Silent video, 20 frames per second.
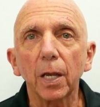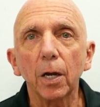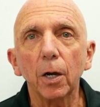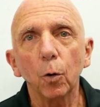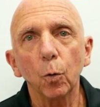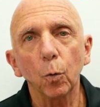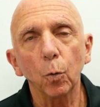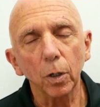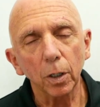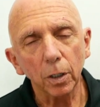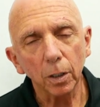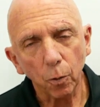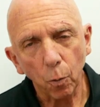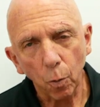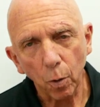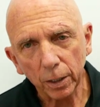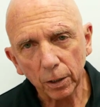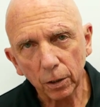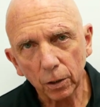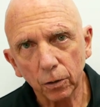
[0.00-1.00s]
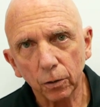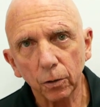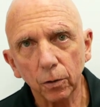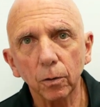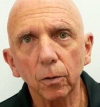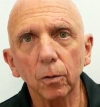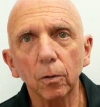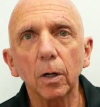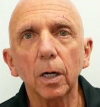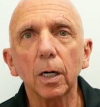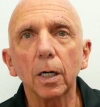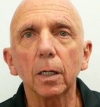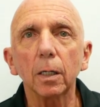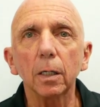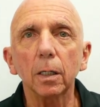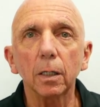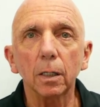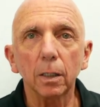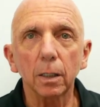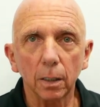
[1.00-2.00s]
We're going to do
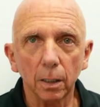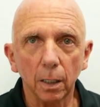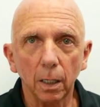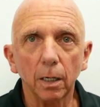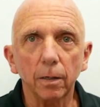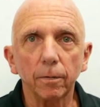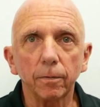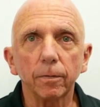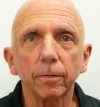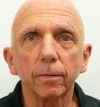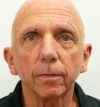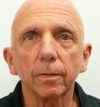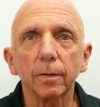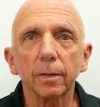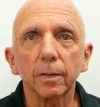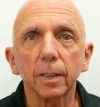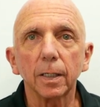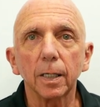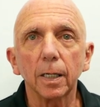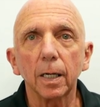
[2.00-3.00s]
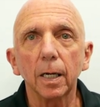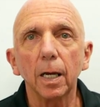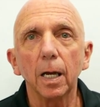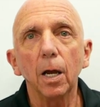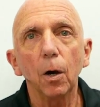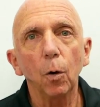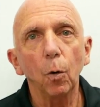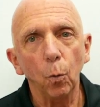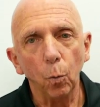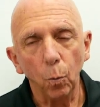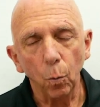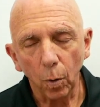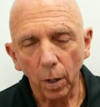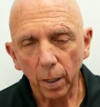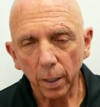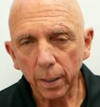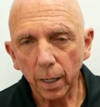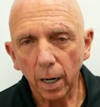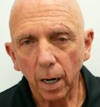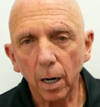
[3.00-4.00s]
love.
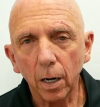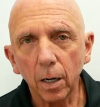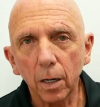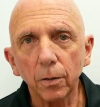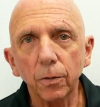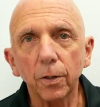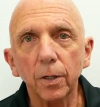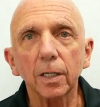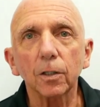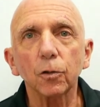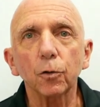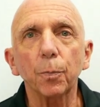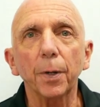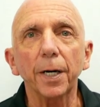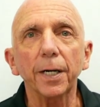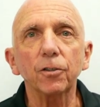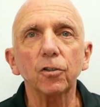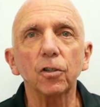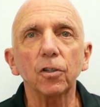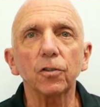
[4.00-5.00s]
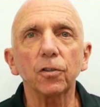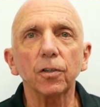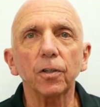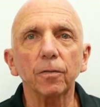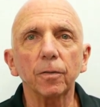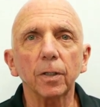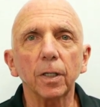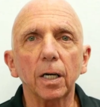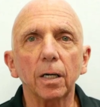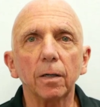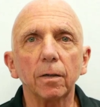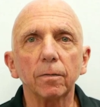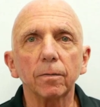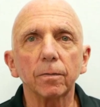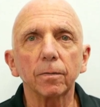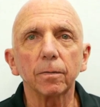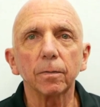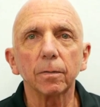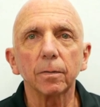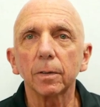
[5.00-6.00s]
What are the expressions of love?
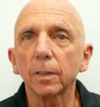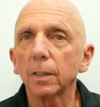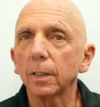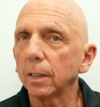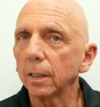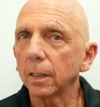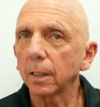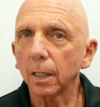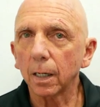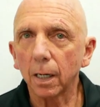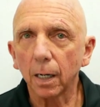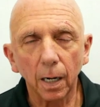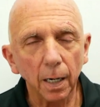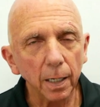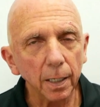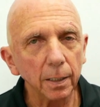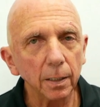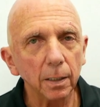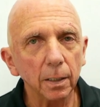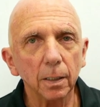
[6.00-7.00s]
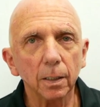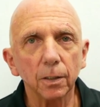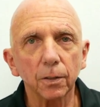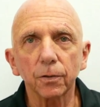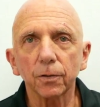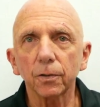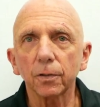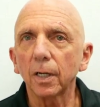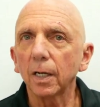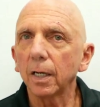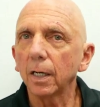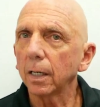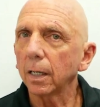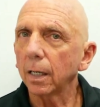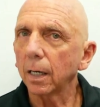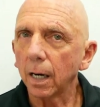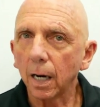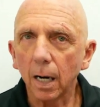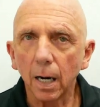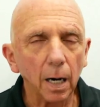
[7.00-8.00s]
Kindness,
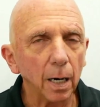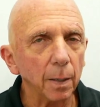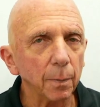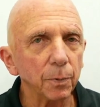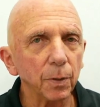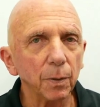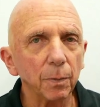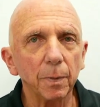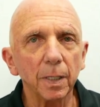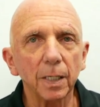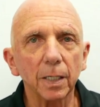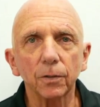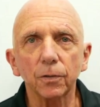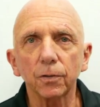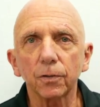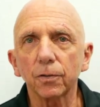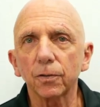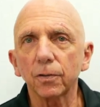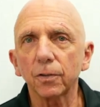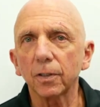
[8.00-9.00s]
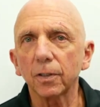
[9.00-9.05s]
compliments,